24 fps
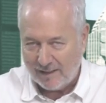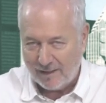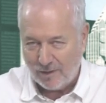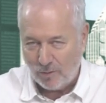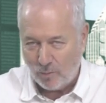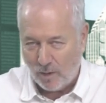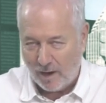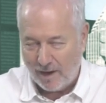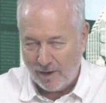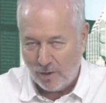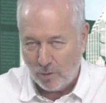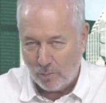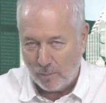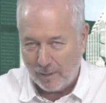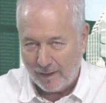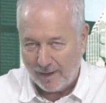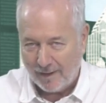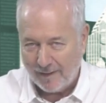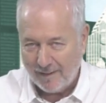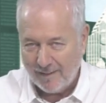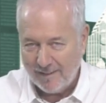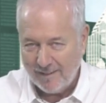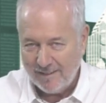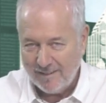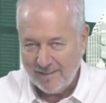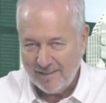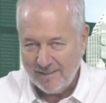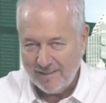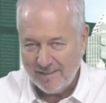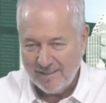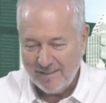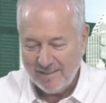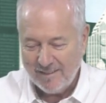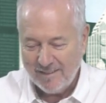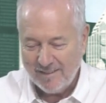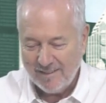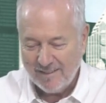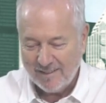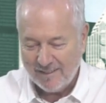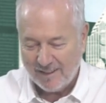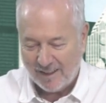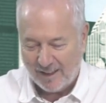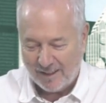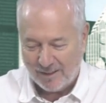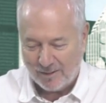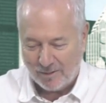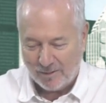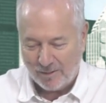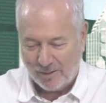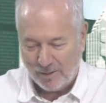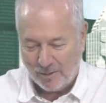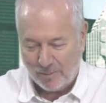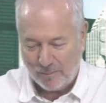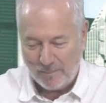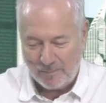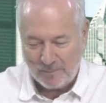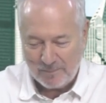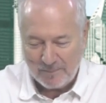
in Wyoming. I don't know.